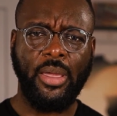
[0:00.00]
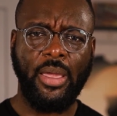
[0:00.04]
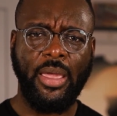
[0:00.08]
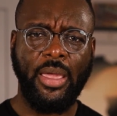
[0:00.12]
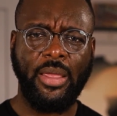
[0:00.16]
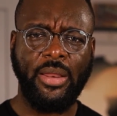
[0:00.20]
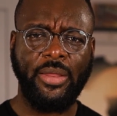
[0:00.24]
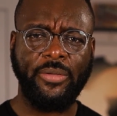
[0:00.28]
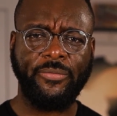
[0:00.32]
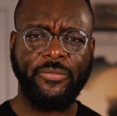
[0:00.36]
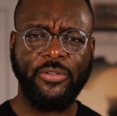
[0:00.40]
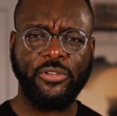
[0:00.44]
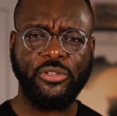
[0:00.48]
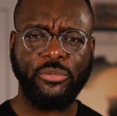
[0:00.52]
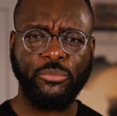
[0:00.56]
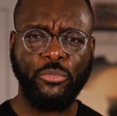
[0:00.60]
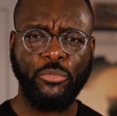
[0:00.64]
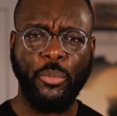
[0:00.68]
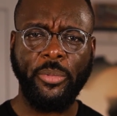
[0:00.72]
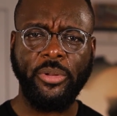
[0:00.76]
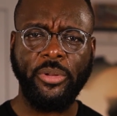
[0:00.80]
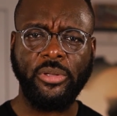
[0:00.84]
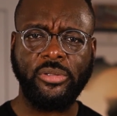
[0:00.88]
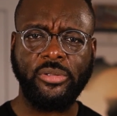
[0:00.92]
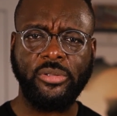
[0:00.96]
and if there's a
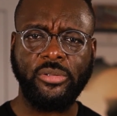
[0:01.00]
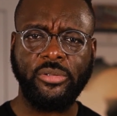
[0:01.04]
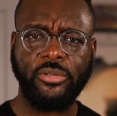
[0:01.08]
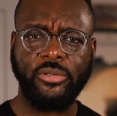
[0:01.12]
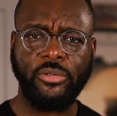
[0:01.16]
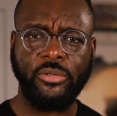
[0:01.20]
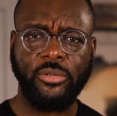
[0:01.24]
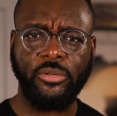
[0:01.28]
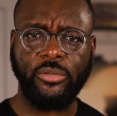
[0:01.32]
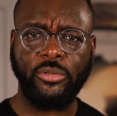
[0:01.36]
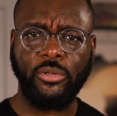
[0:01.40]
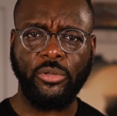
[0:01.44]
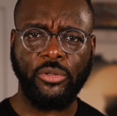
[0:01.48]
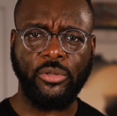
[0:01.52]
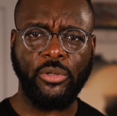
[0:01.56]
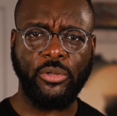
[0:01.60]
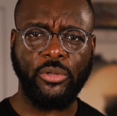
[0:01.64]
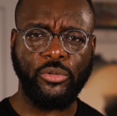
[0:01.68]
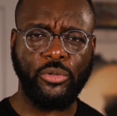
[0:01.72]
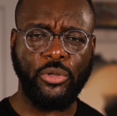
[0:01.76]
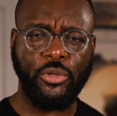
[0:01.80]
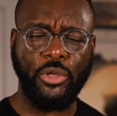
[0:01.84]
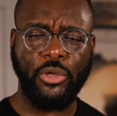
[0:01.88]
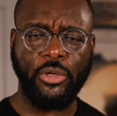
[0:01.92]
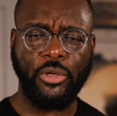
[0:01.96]
moment, you
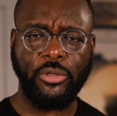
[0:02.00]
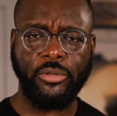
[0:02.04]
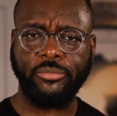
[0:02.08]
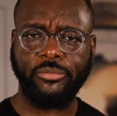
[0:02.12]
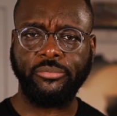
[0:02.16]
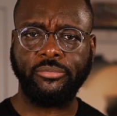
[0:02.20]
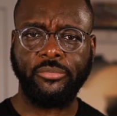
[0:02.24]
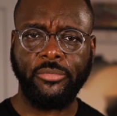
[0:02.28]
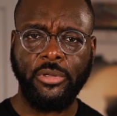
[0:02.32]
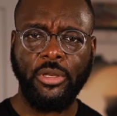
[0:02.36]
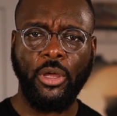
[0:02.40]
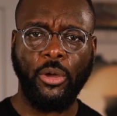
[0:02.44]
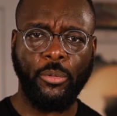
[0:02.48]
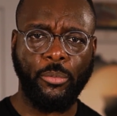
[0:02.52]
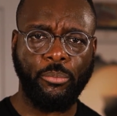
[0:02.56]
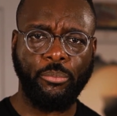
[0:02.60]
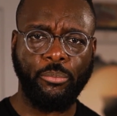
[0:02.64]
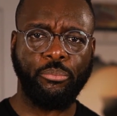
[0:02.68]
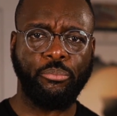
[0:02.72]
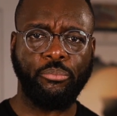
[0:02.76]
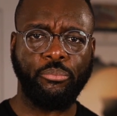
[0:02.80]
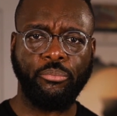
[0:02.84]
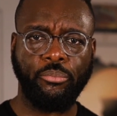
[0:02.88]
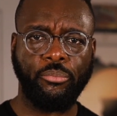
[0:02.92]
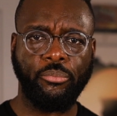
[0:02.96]
could
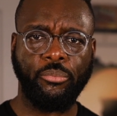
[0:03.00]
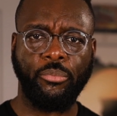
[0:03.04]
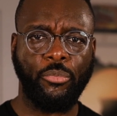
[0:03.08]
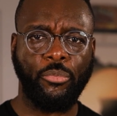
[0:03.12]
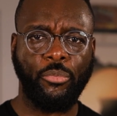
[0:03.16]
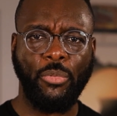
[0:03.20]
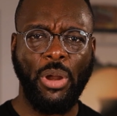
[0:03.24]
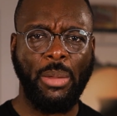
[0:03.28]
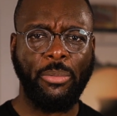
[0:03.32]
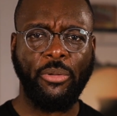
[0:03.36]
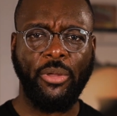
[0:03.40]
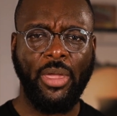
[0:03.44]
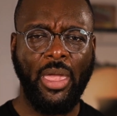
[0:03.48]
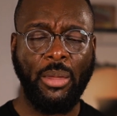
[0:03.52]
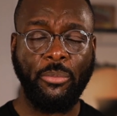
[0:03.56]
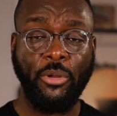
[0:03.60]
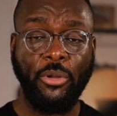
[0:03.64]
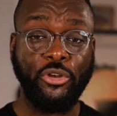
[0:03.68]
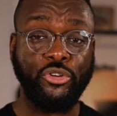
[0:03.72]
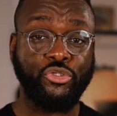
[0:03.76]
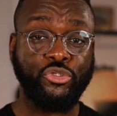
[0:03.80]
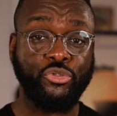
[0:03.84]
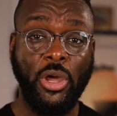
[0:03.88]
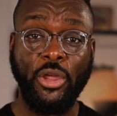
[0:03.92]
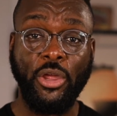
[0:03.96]
grab your
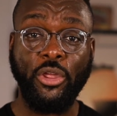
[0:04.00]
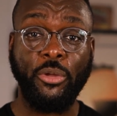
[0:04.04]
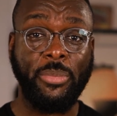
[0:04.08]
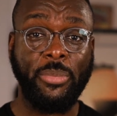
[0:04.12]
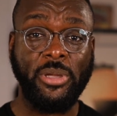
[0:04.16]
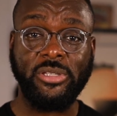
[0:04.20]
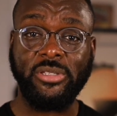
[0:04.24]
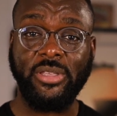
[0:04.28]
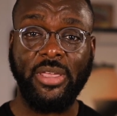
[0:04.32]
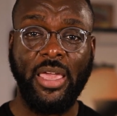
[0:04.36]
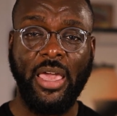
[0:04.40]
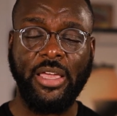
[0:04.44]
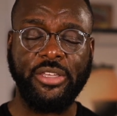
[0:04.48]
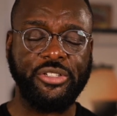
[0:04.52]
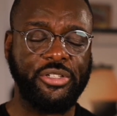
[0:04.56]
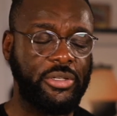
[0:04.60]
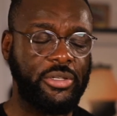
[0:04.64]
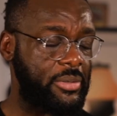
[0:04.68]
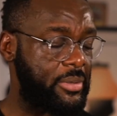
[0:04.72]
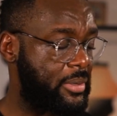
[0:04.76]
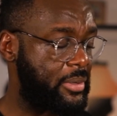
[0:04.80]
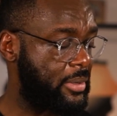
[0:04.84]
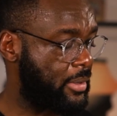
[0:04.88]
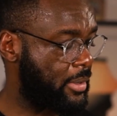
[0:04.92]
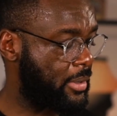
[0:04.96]
camera and try your best to catch
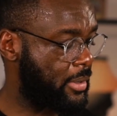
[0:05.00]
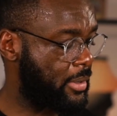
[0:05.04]
it.